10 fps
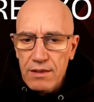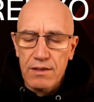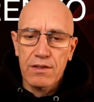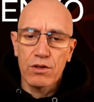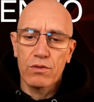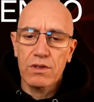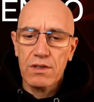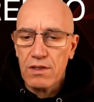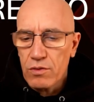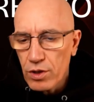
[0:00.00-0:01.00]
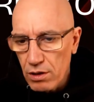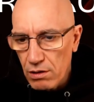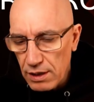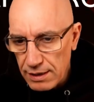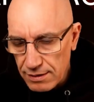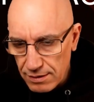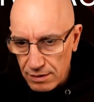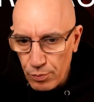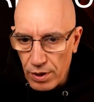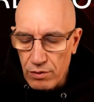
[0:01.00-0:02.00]
So this is more or less
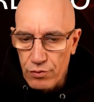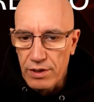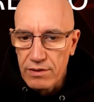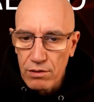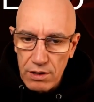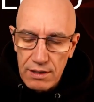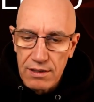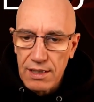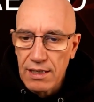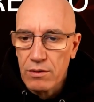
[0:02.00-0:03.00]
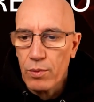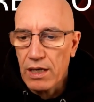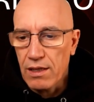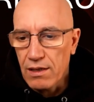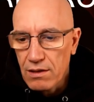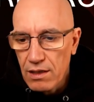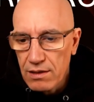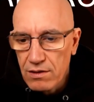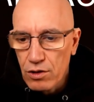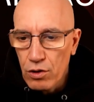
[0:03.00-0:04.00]
the pawn race. So let's start by that.
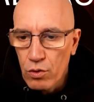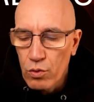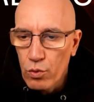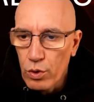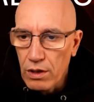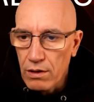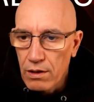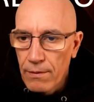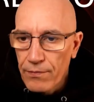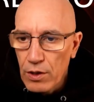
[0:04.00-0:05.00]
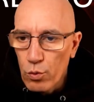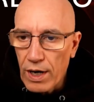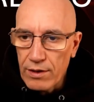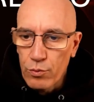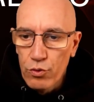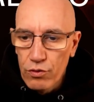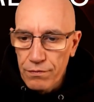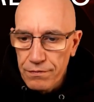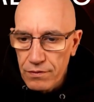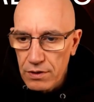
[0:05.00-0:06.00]
Let's go with one
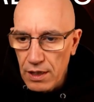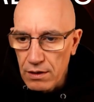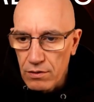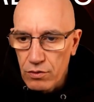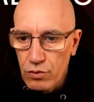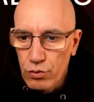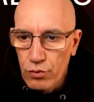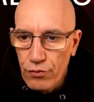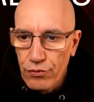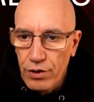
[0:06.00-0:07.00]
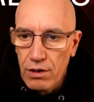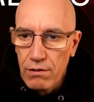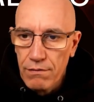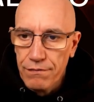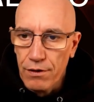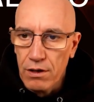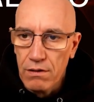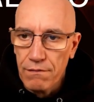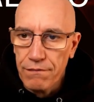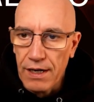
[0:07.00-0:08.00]
move, then two, three, four,
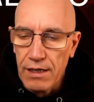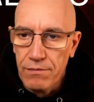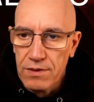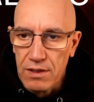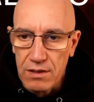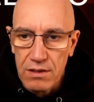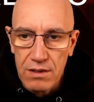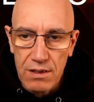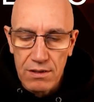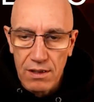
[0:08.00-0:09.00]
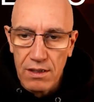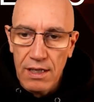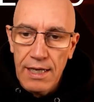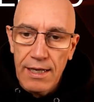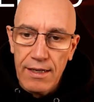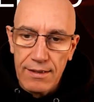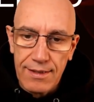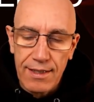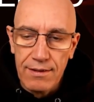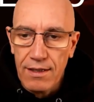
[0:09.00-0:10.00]
five, six. This is a
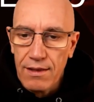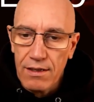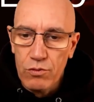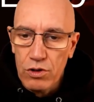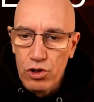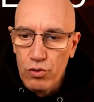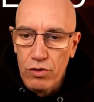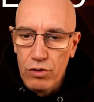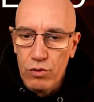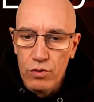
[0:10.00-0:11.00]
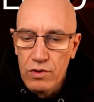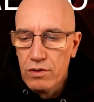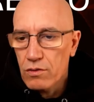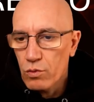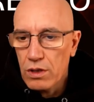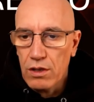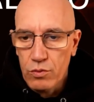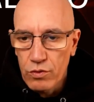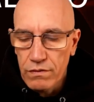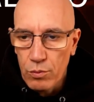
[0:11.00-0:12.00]
technique that we should use without
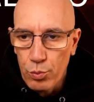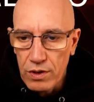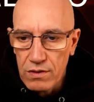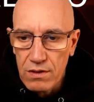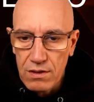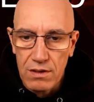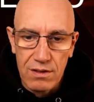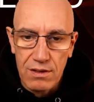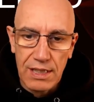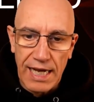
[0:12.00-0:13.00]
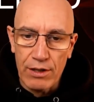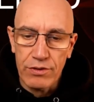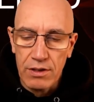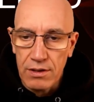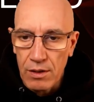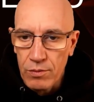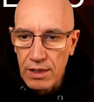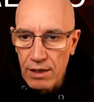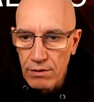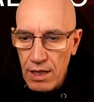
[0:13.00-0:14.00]
moving pieces. It's counting them
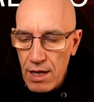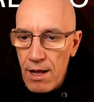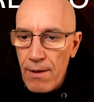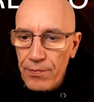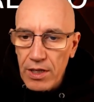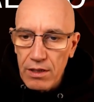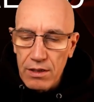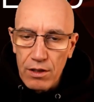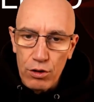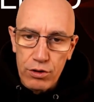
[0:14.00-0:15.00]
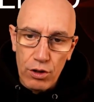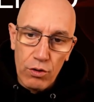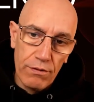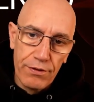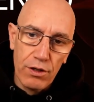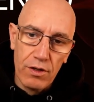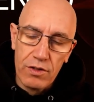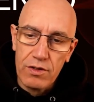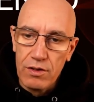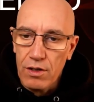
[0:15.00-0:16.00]
down. Although, of
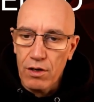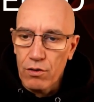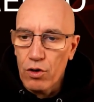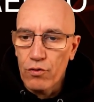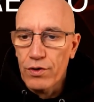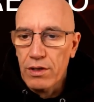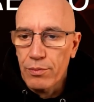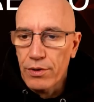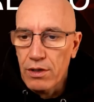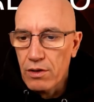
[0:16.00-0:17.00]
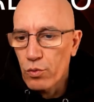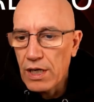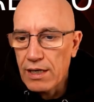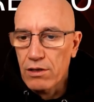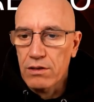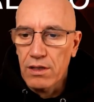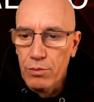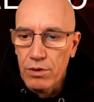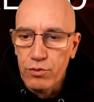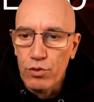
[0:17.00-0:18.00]
course, over the board we are not
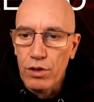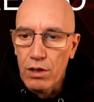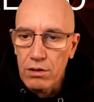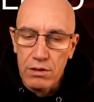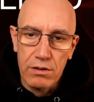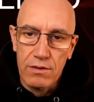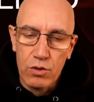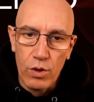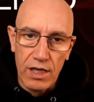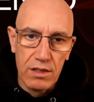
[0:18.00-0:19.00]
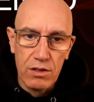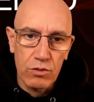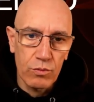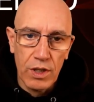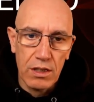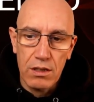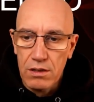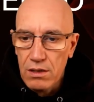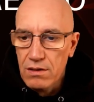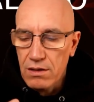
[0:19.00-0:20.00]
able to color the square, so make it
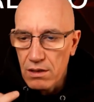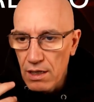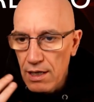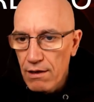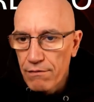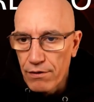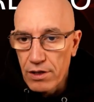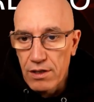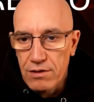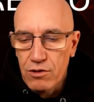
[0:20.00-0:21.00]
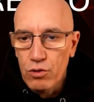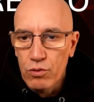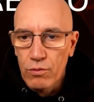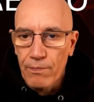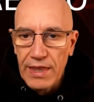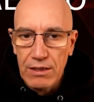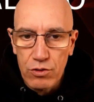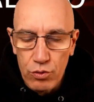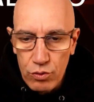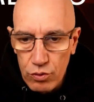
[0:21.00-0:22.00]
easier for us to
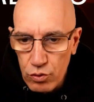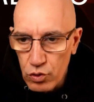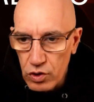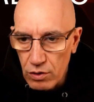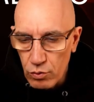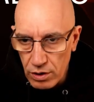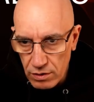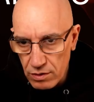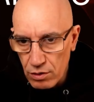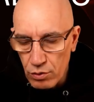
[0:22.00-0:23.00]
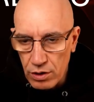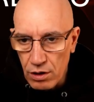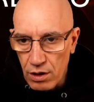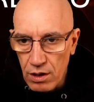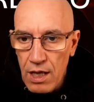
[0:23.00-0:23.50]
see what is going on.